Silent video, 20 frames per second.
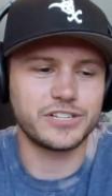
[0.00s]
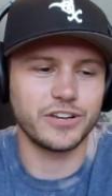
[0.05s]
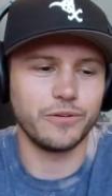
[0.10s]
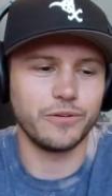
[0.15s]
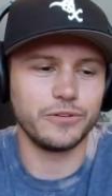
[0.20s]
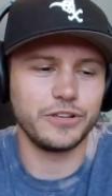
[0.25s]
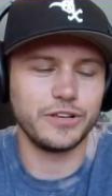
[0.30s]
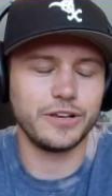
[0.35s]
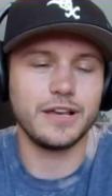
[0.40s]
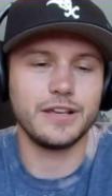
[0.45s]

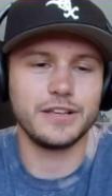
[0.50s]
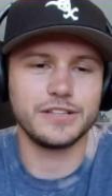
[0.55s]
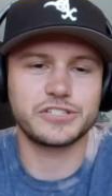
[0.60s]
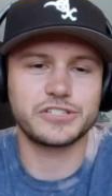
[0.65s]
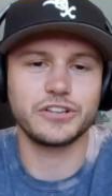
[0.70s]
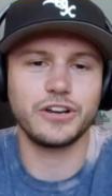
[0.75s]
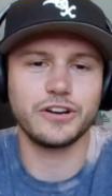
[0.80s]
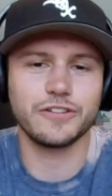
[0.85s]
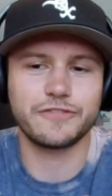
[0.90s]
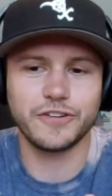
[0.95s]
so
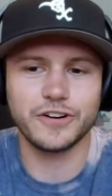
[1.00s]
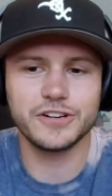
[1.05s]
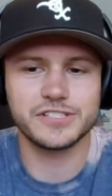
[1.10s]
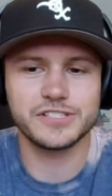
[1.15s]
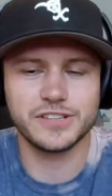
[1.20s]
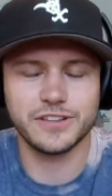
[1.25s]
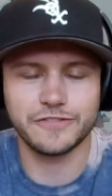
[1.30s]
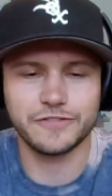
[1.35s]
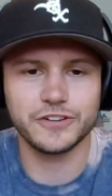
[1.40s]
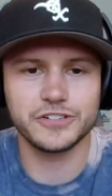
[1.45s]
so your
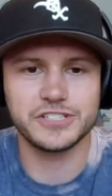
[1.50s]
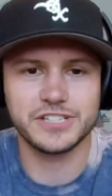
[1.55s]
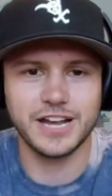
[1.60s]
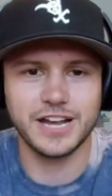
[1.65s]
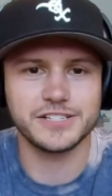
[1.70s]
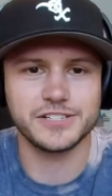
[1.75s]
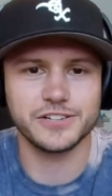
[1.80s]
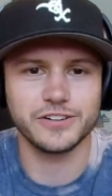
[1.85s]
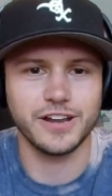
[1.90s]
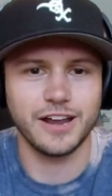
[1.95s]
first the first
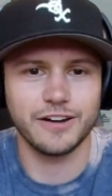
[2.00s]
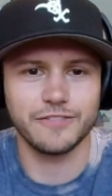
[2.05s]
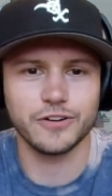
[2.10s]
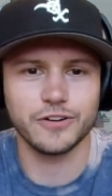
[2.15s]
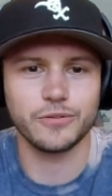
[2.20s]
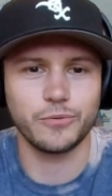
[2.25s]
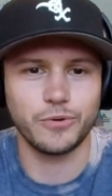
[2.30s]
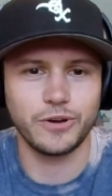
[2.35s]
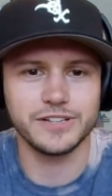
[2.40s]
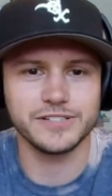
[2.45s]
concert
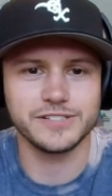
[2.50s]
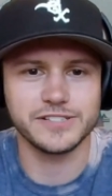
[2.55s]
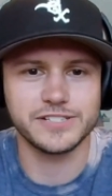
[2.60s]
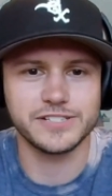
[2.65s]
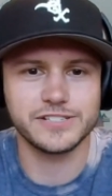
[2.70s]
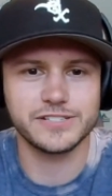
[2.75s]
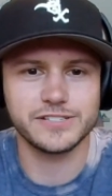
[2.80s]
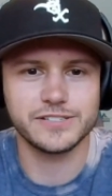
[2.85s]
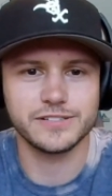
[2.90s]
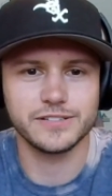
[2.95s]
ever
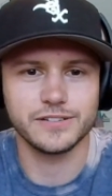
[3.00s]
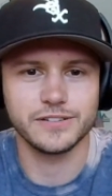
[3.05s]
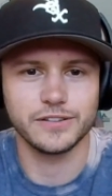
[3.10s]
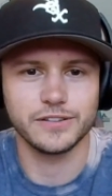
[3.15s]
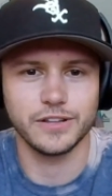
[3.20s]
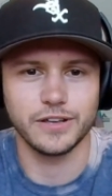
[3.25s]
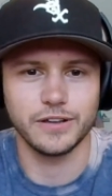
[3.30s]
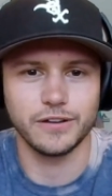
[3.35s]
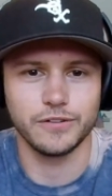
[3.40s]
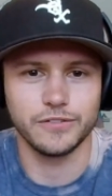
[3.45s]
was
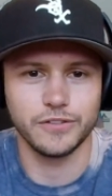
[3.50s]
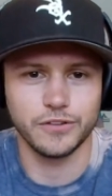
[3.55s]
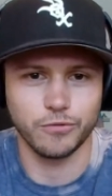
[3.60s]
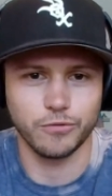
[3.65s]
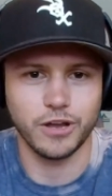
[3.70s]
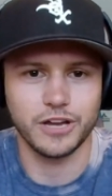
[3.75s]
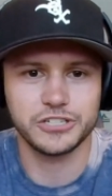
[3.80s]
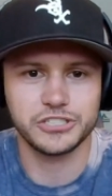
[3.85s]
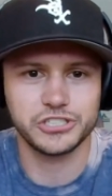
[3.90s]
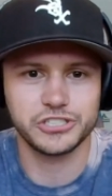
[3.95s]
the the
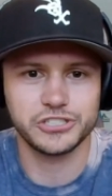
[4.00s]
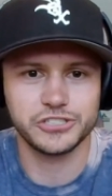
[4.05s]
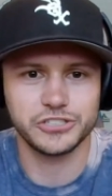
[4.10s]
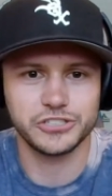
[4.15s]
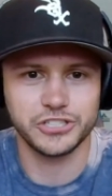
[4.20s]
Rush